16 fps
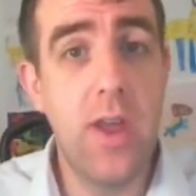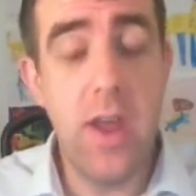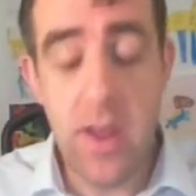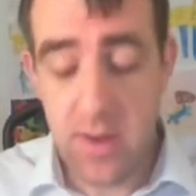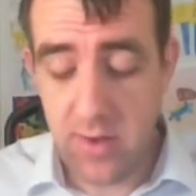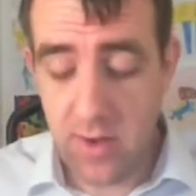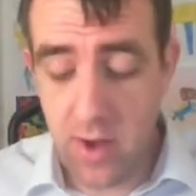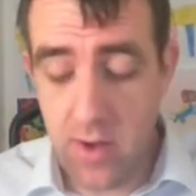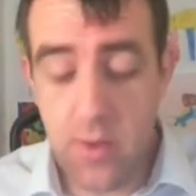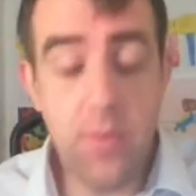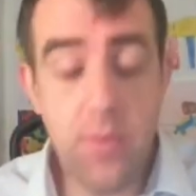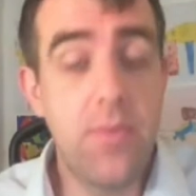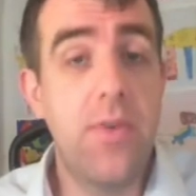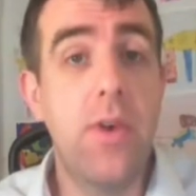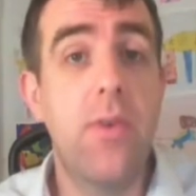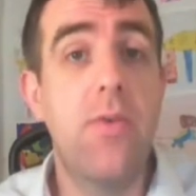so
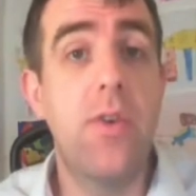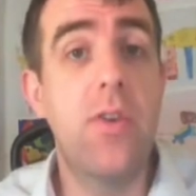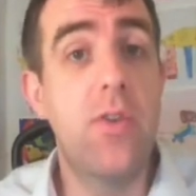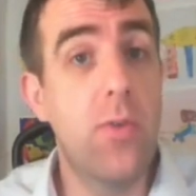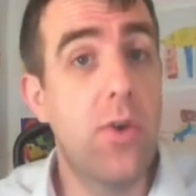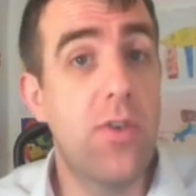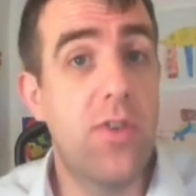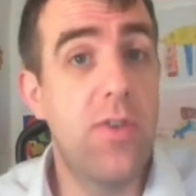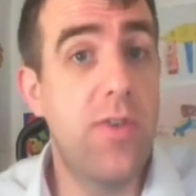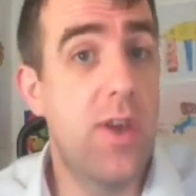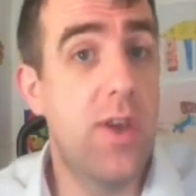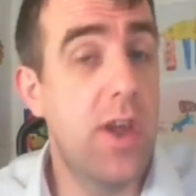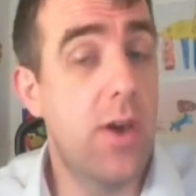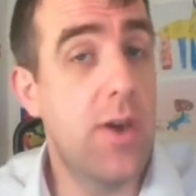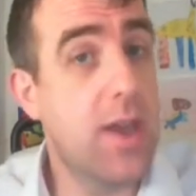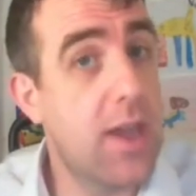feel free to watch the
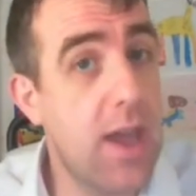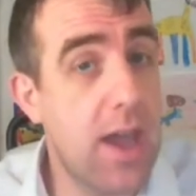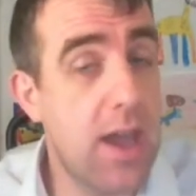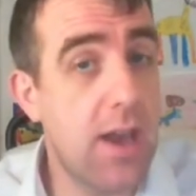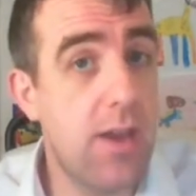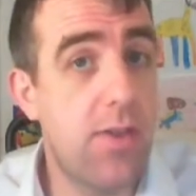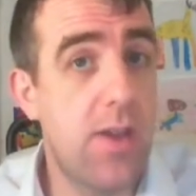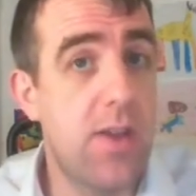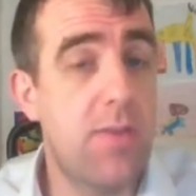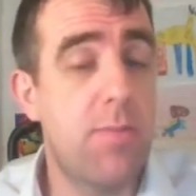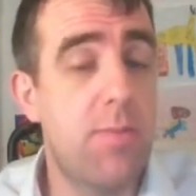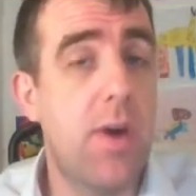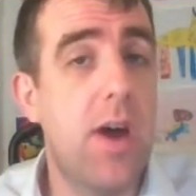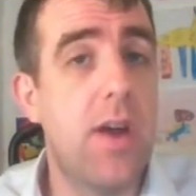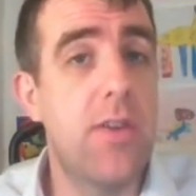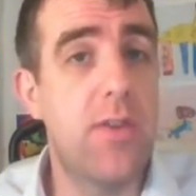video again if there's
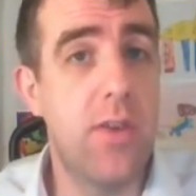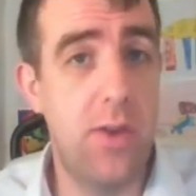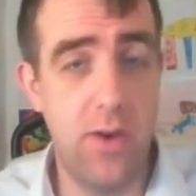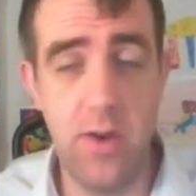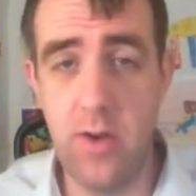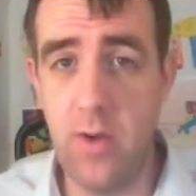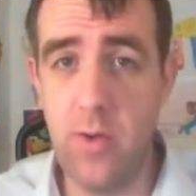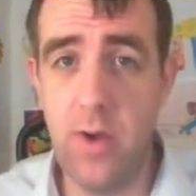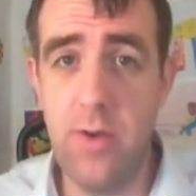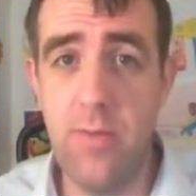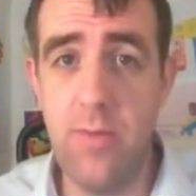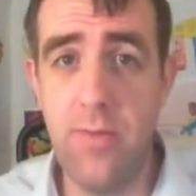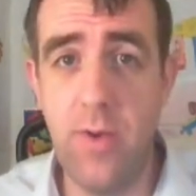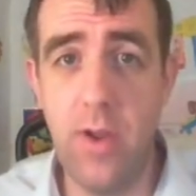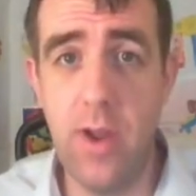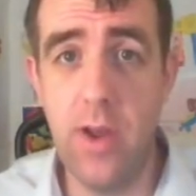parts that you don't quite
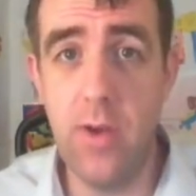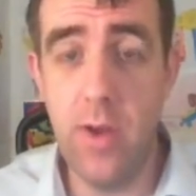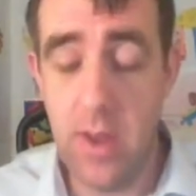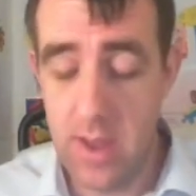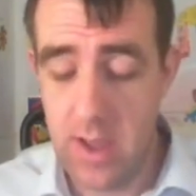follow,